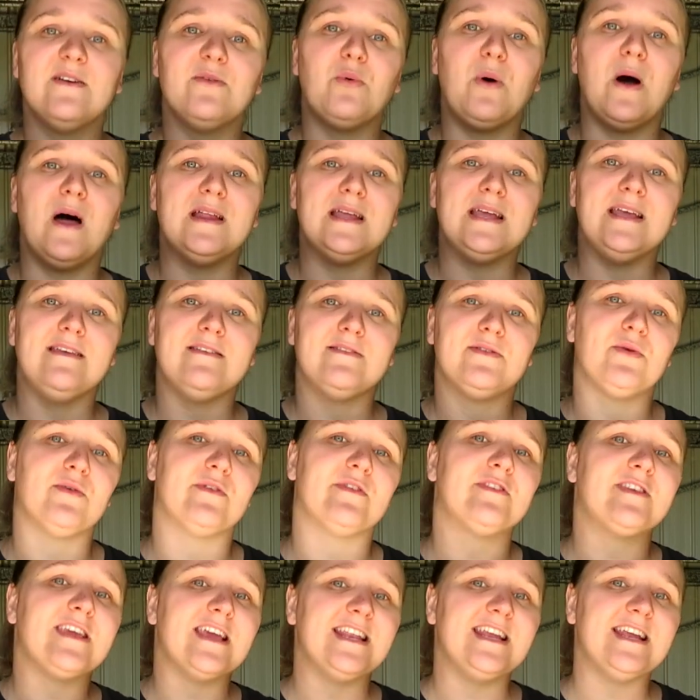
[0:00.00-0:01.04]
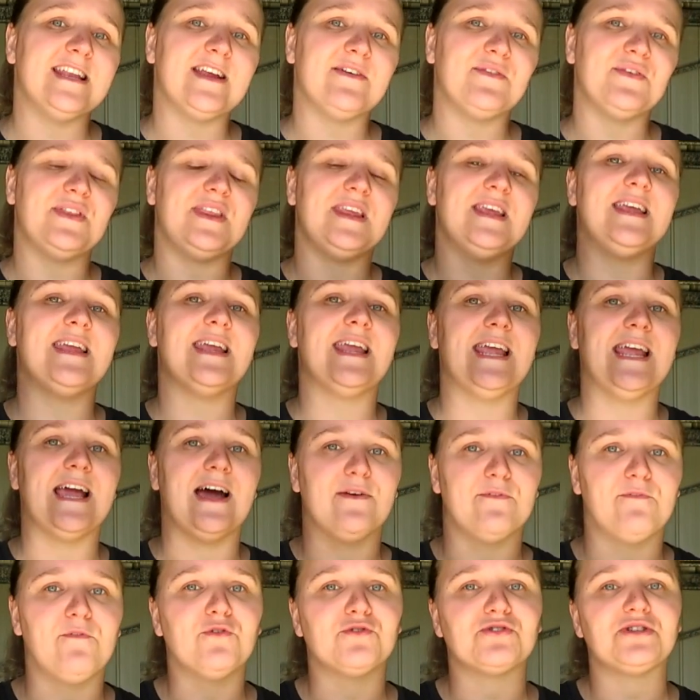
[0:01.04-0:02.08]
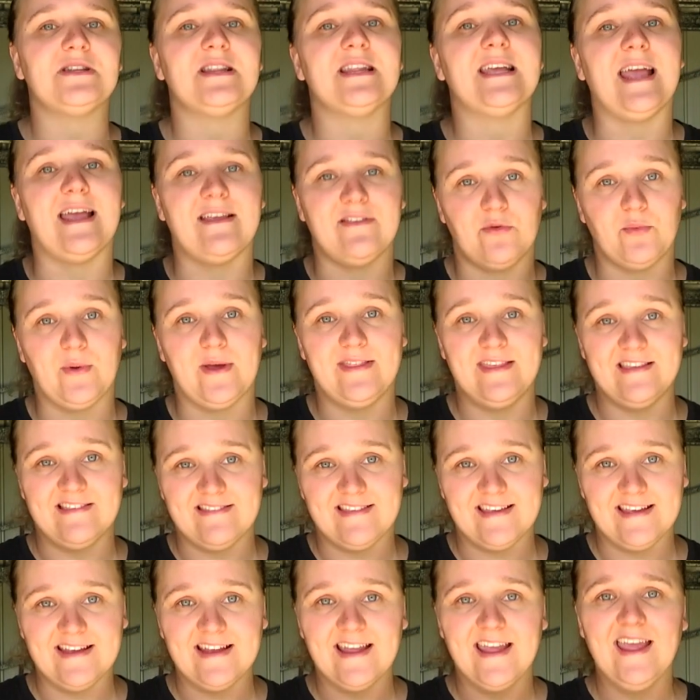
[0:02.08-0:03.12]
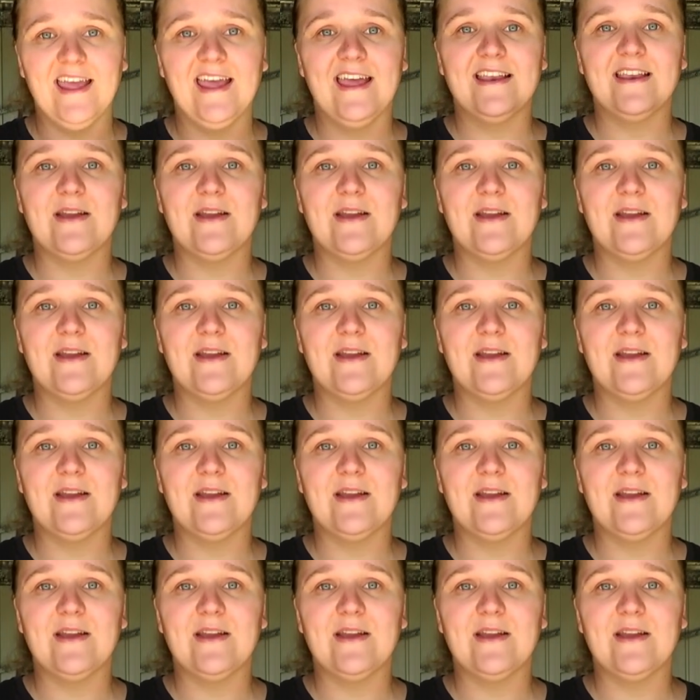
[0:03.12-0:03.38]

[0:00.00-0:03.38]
while he's all skinny and everything, he unfortunately has to wear this thing.